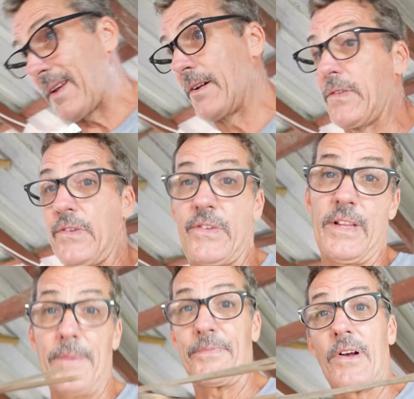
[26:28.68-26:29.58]

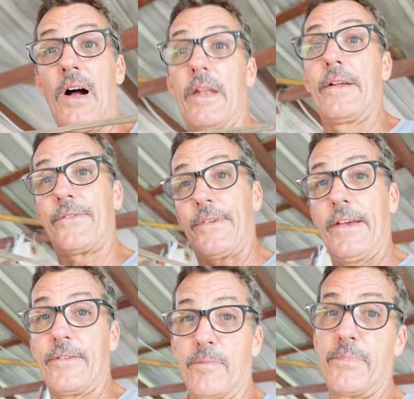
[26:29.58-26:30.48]
slips on and
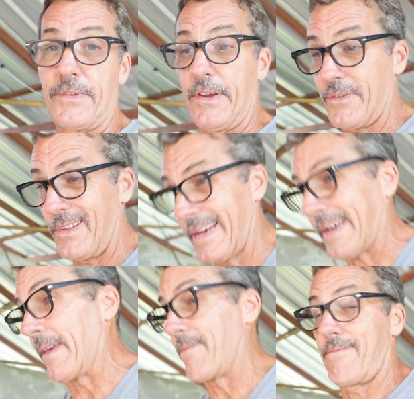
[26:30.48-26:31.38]
stays in position like
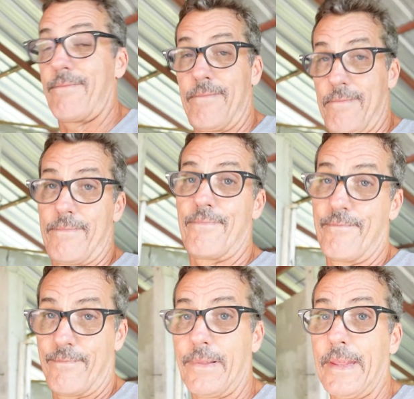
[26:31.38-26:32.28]
I
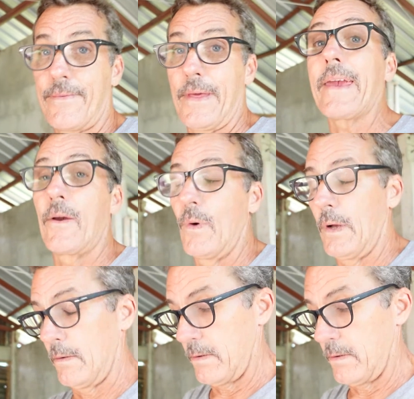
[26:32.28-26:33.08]
think it will.